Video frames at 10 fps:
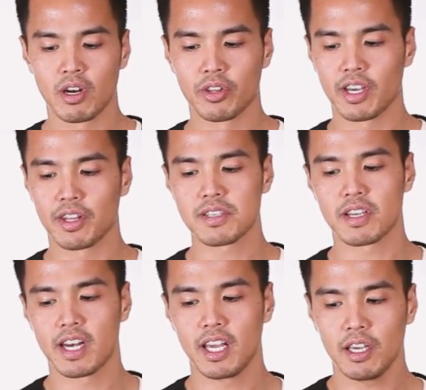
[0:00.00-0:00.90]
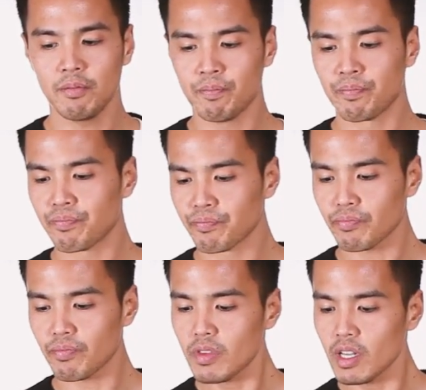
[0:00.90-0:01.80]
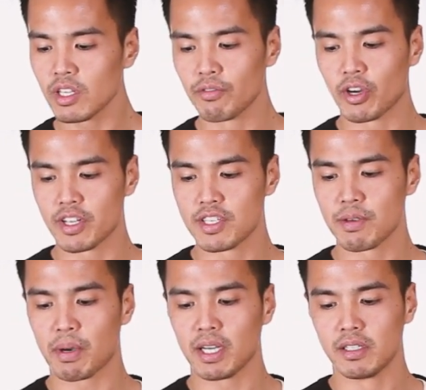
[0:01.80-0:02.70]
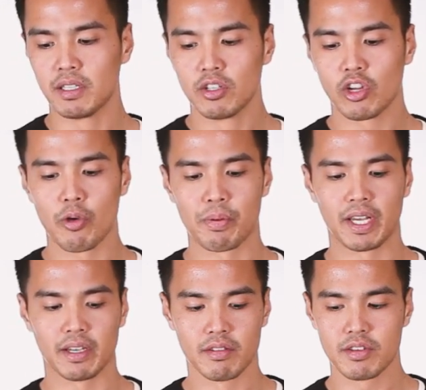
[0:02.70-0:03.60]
On the other side here, you've got a zipper opening.